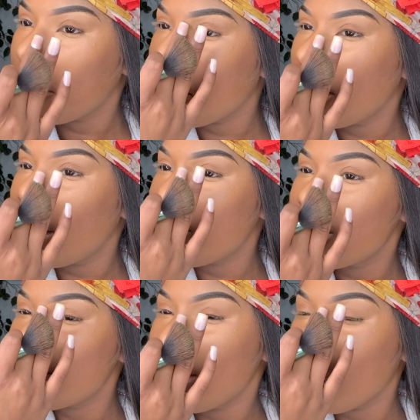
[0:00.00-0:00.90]
And I'm
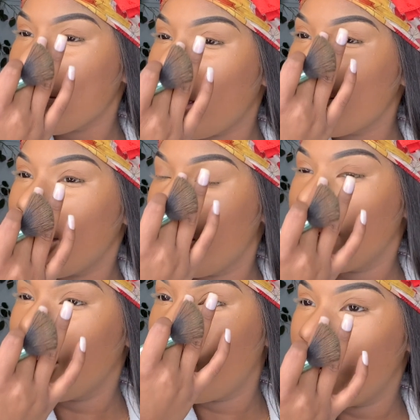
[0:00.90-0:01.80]
just taking my finger,
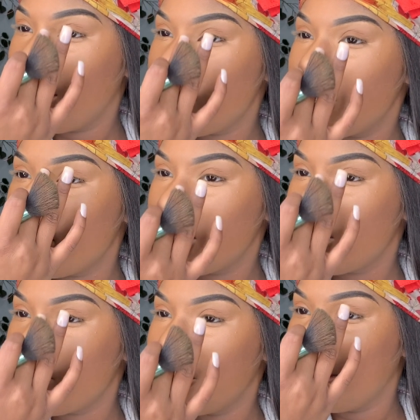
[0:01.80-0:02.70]
y'all, and just
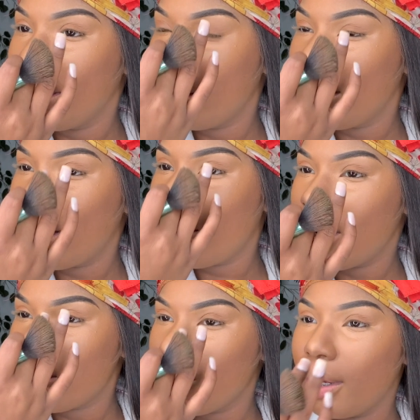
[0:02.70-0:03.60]
blending it out
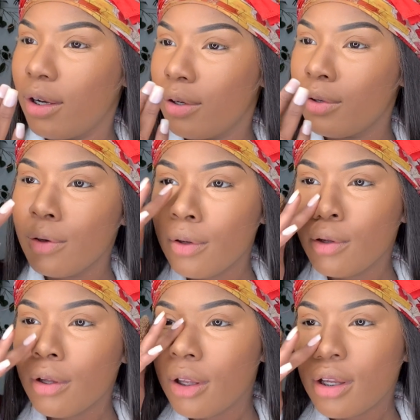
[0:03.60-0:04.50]
as well.
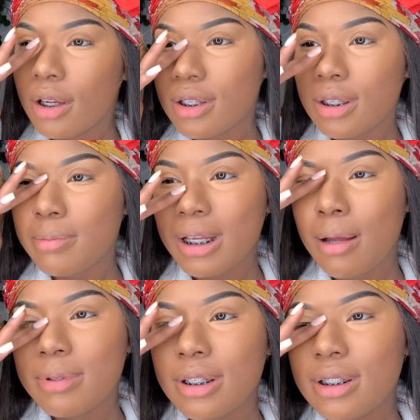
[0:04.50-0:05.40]
Because
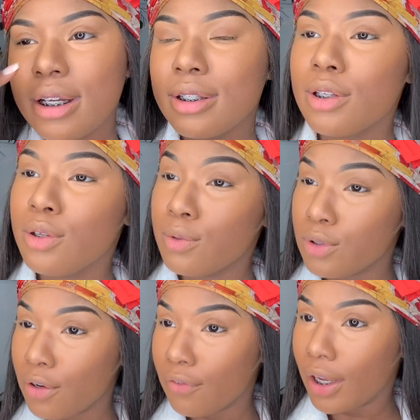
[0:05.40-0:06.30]
sometimes it's good to use
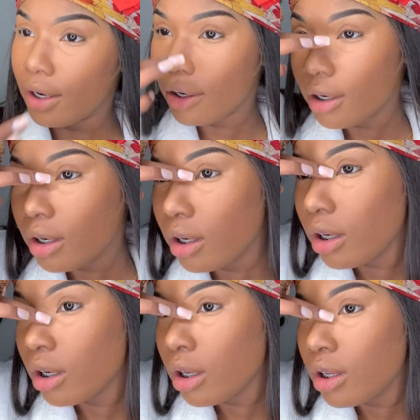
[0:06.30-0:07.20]
your finger
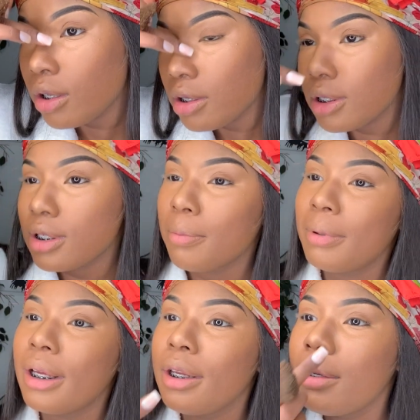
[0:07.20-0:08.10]
to
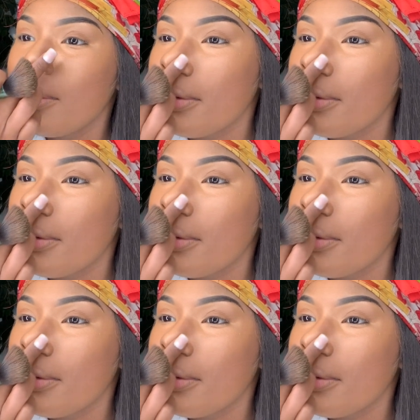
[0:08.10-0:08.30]
blend.